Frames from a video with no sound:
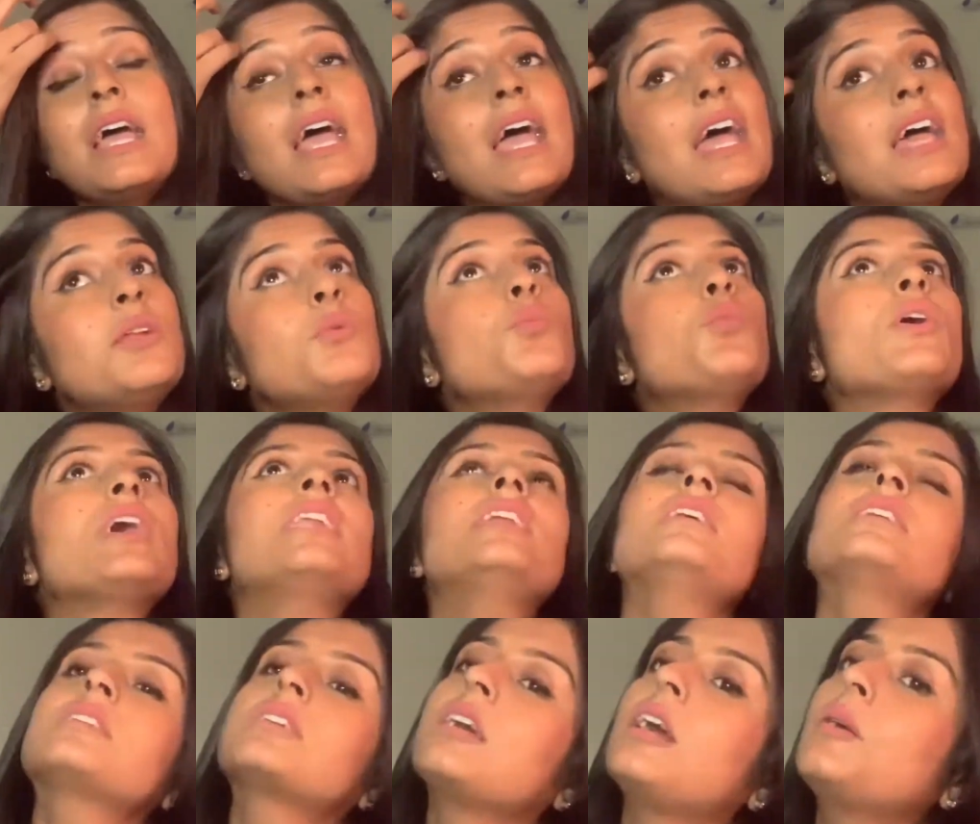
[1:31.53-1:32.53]
And when
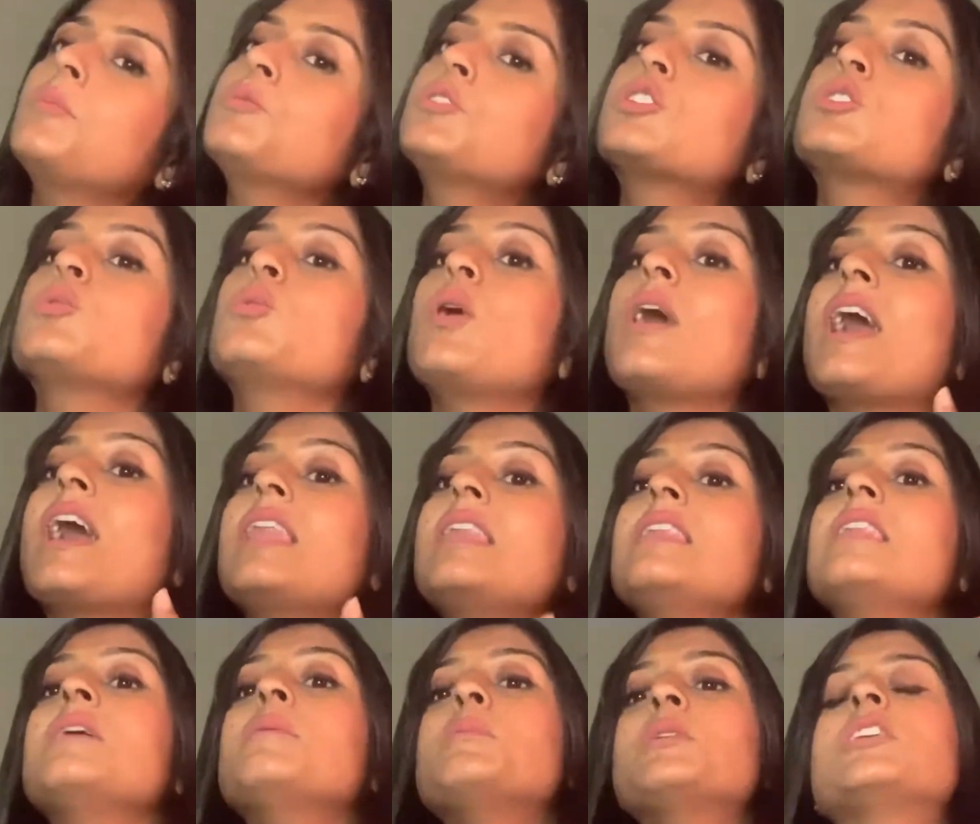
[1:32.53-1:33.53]
it comes to
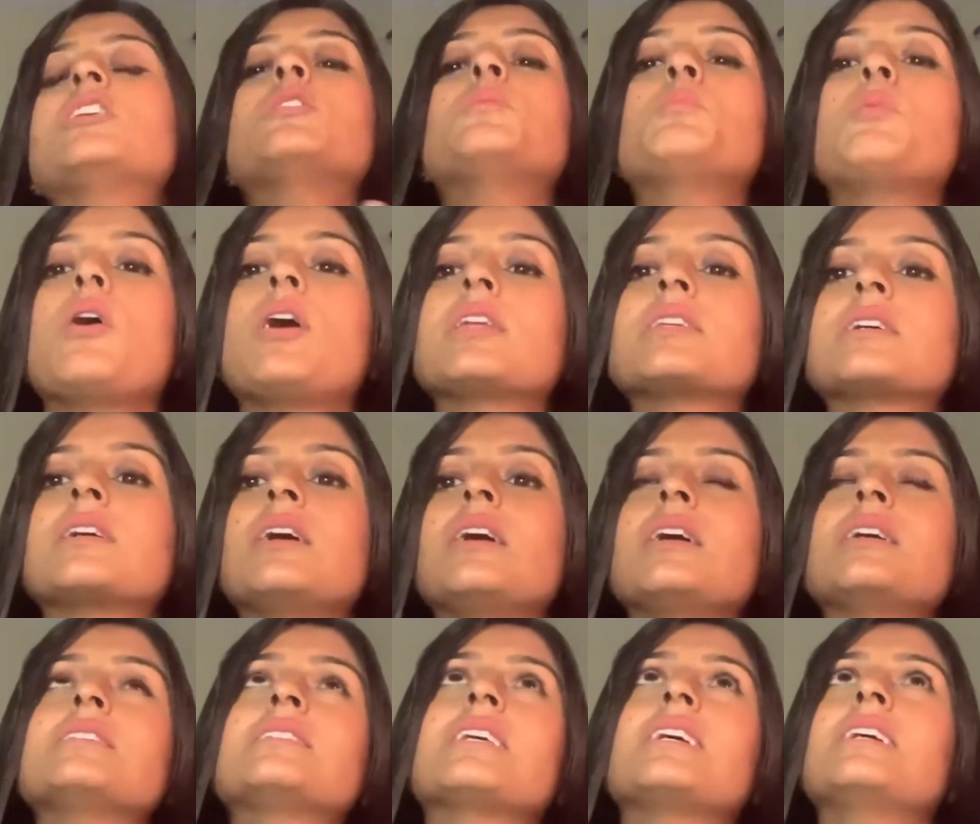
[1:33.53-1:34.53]
unlimited
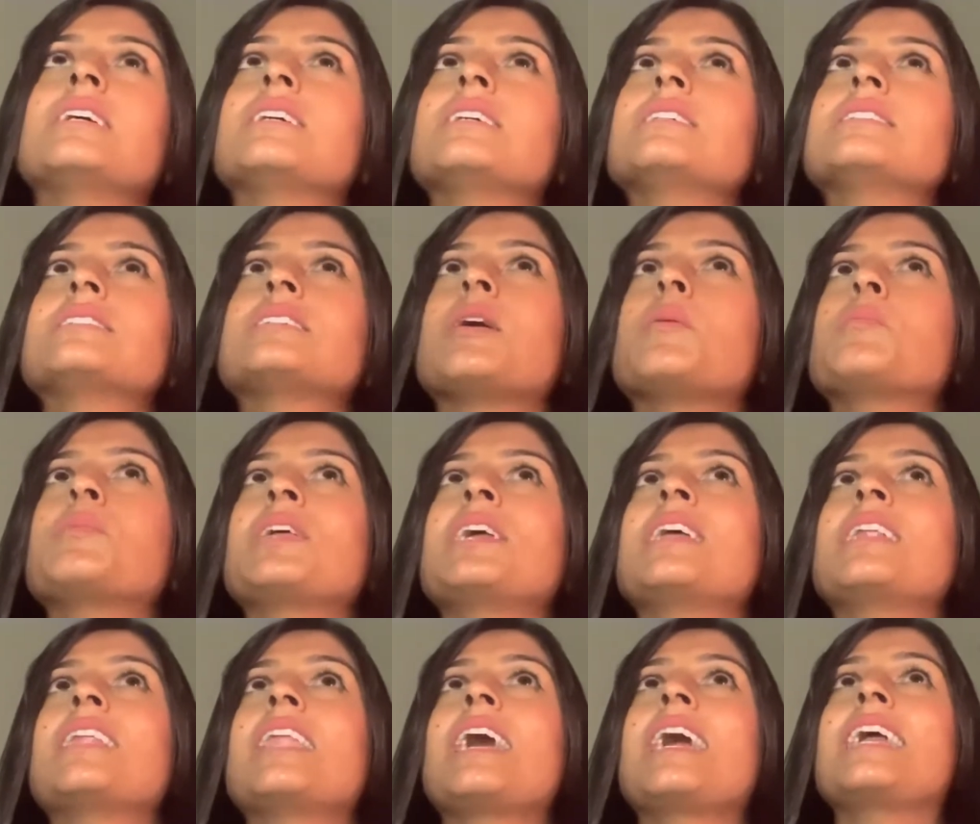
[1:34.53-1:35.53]
podcast is
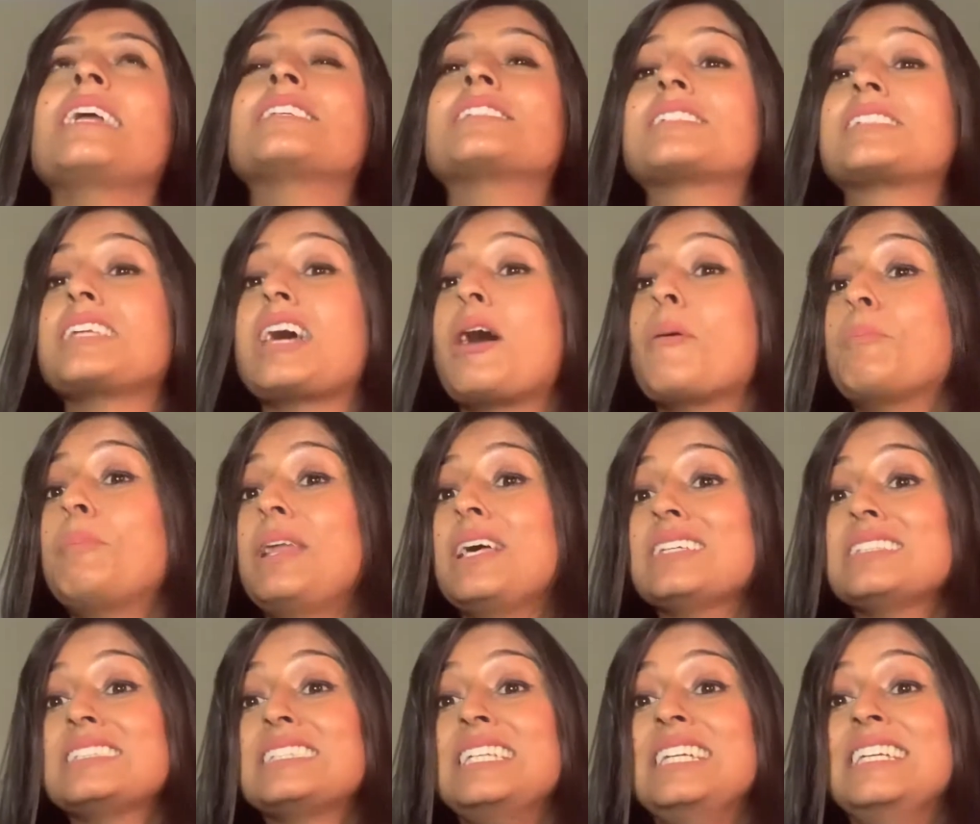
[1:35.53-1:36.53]
something like Star
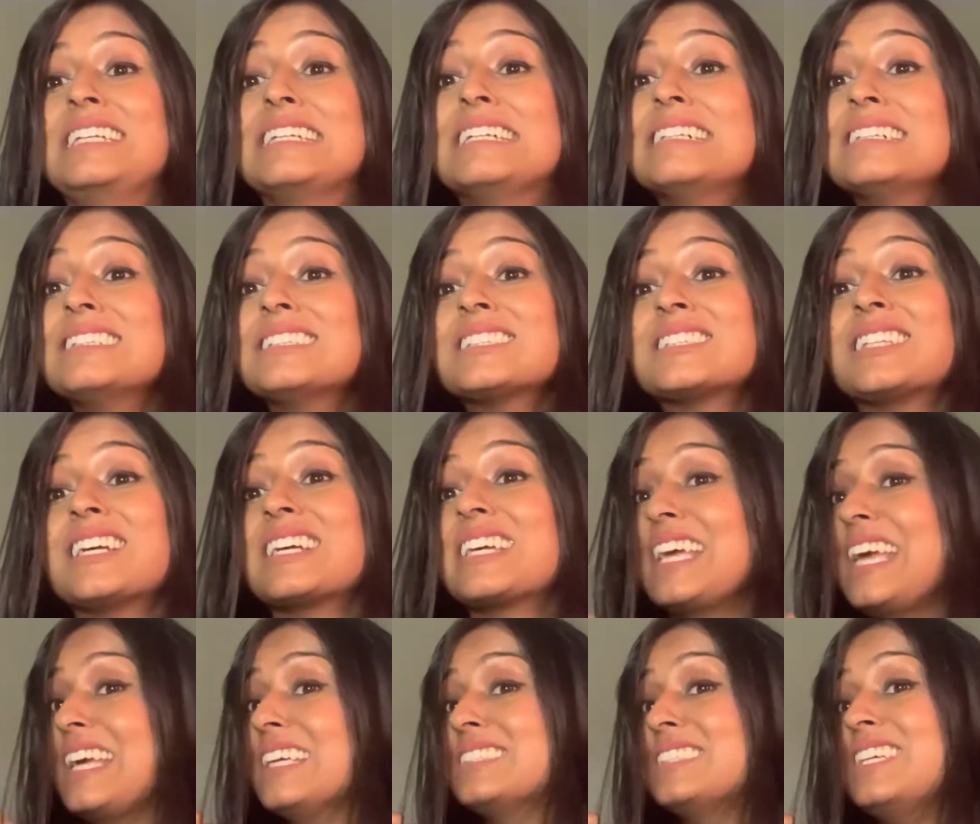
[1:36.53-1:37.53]
Plus serials, the
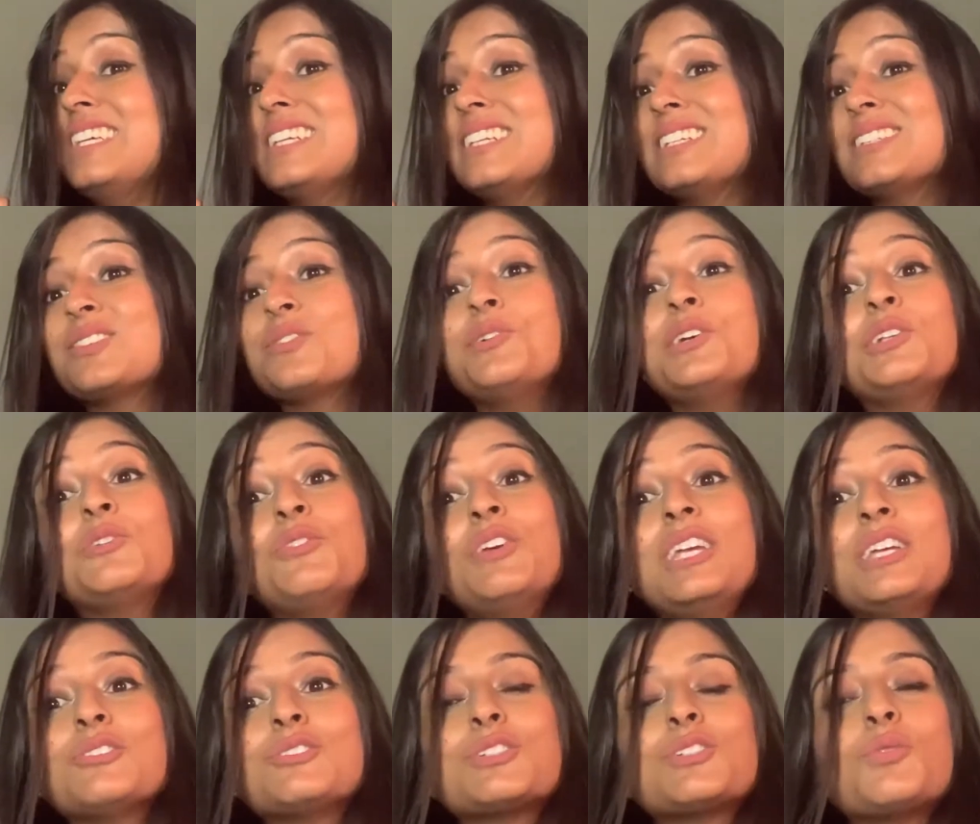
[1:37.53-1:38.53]
K serials which
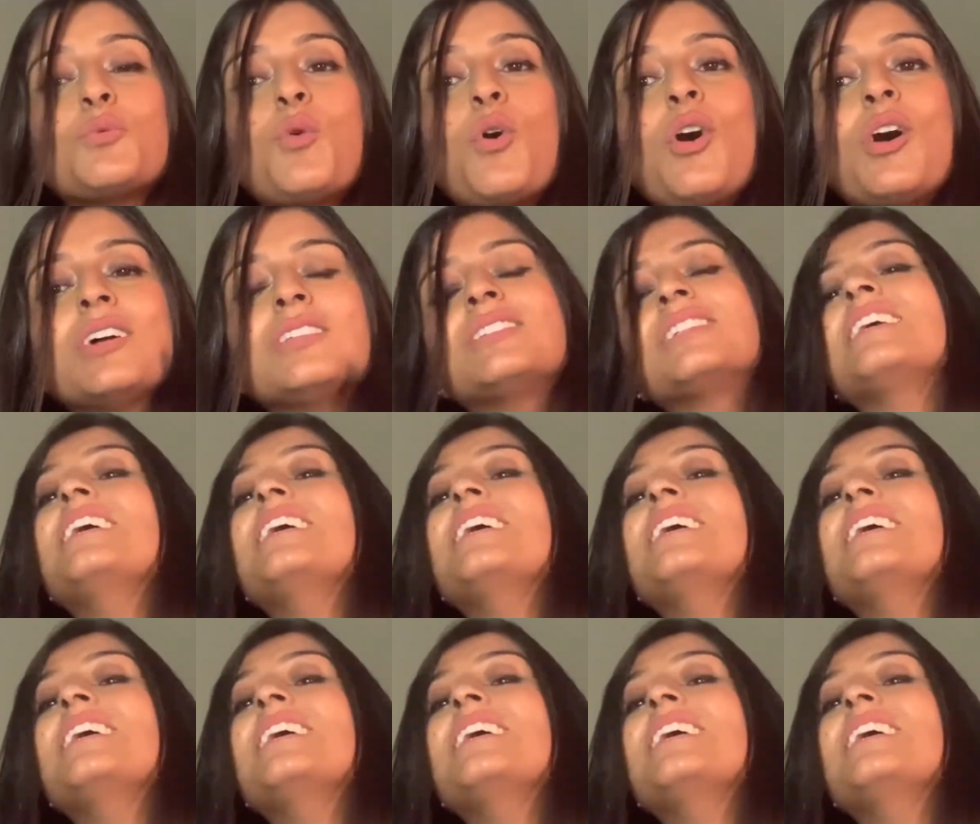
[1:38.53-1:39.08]
we used to watch,